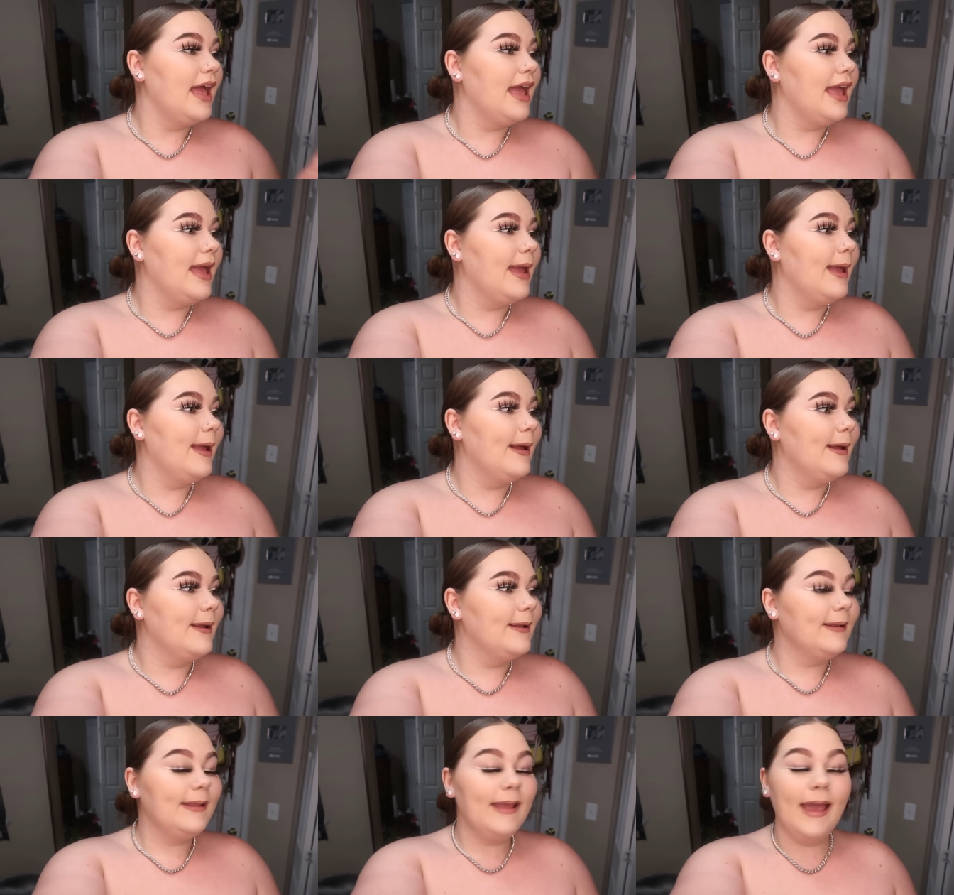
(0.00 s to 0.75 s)

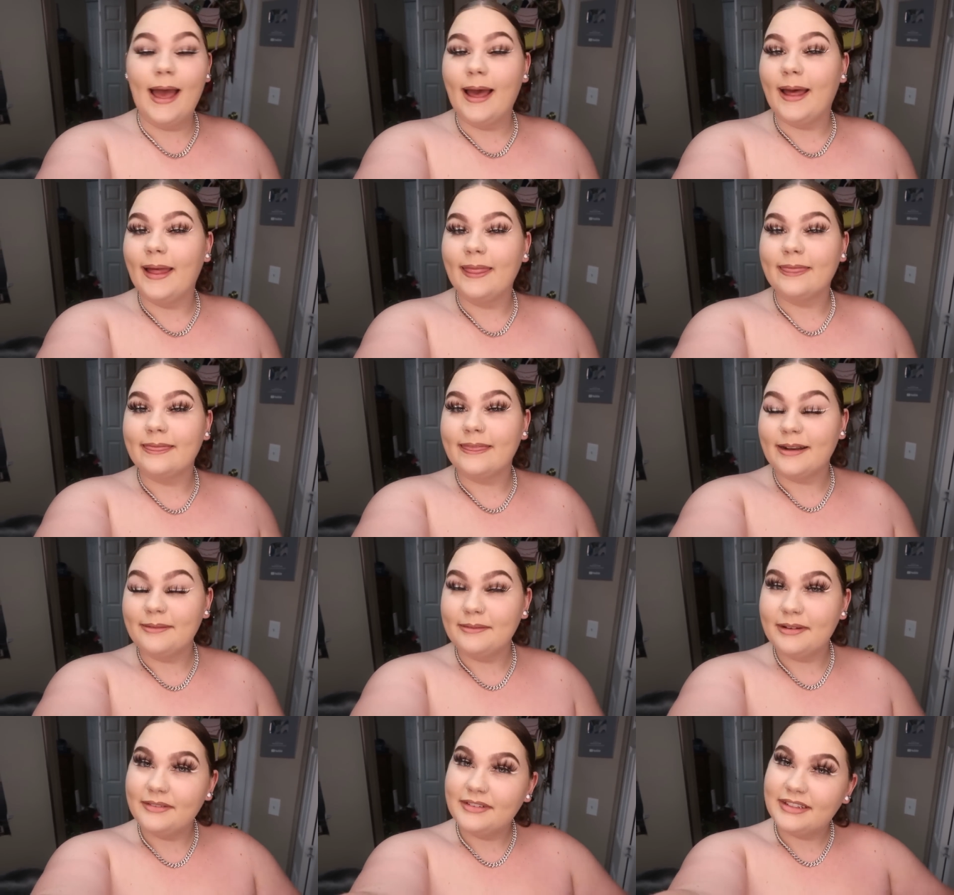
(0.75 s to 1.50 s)
and yeah
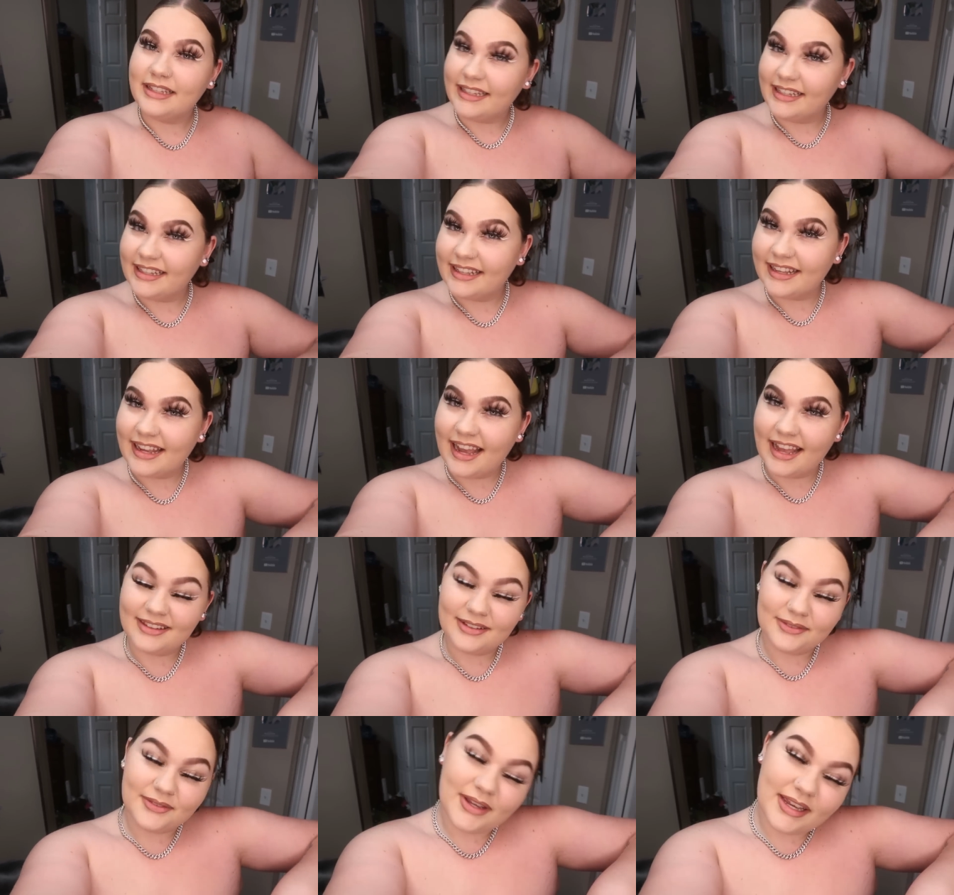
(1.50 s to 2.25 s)
that'll be everything
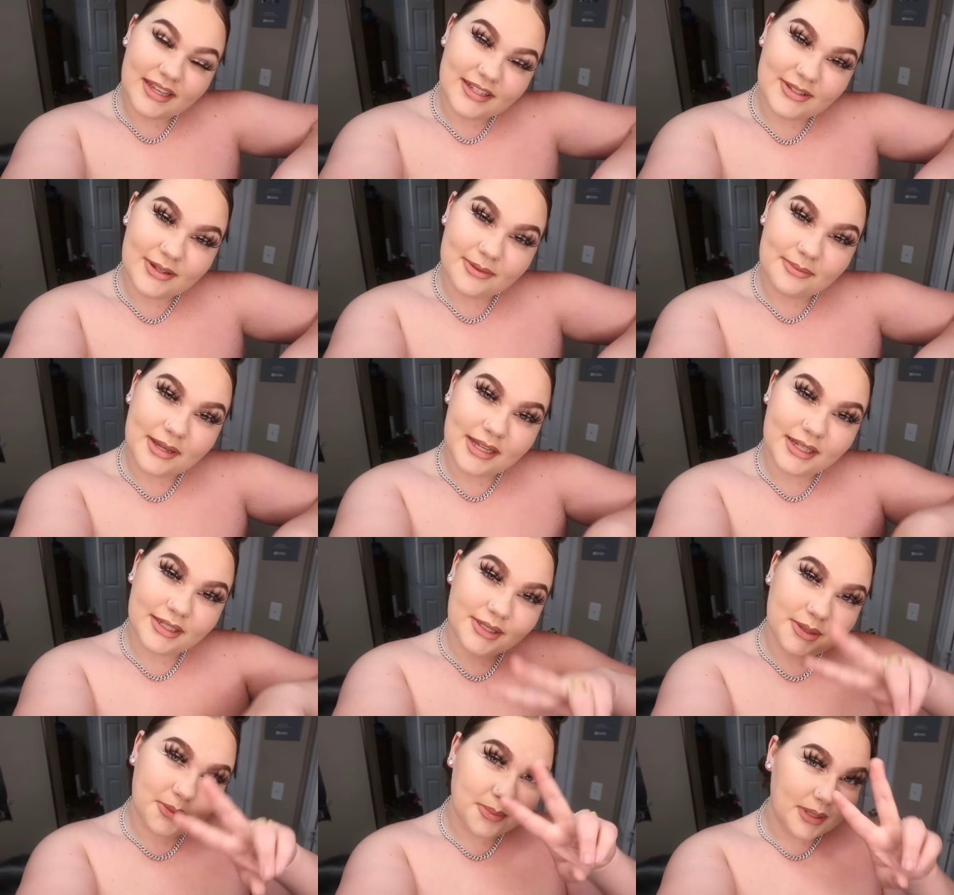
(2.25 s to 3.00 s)
i love you guys so
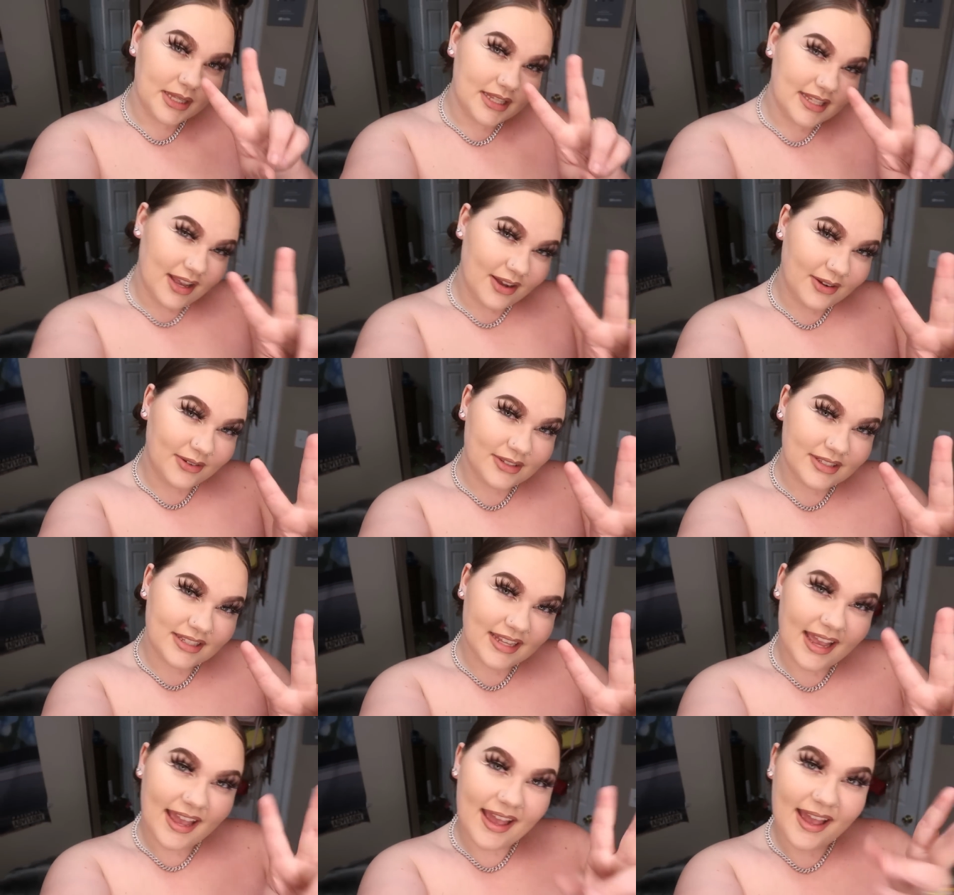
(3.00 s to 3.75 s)
much and peace out girl
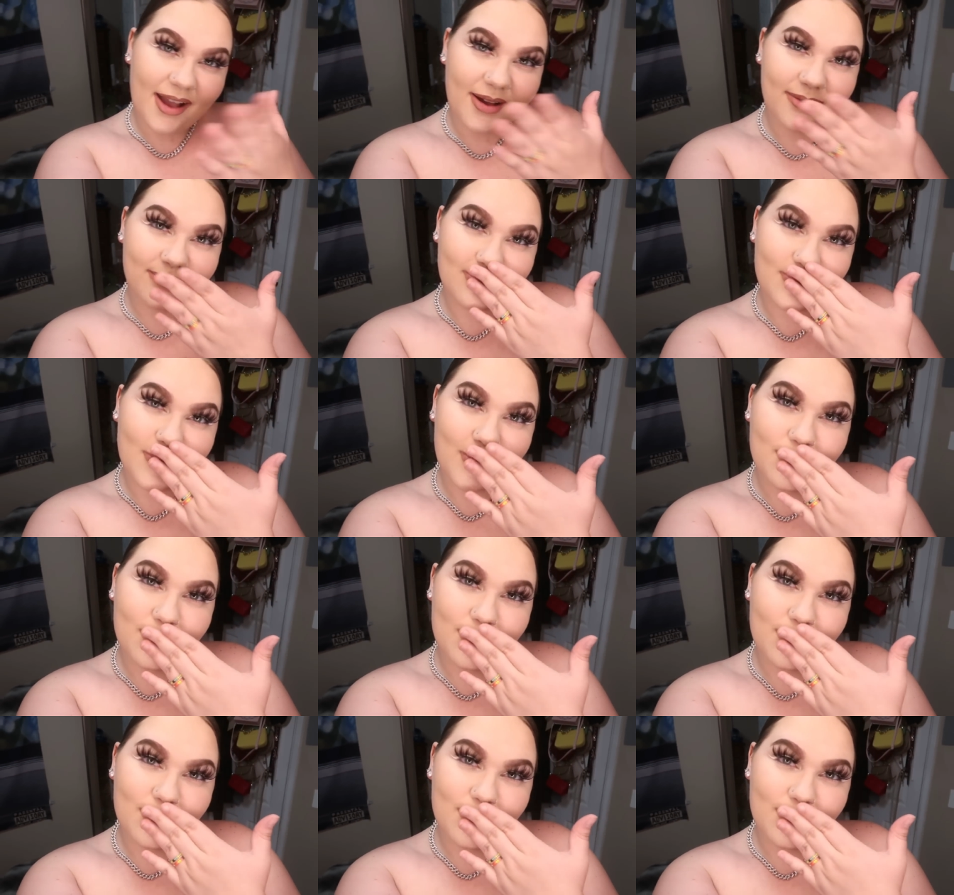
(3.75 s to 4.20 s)
scout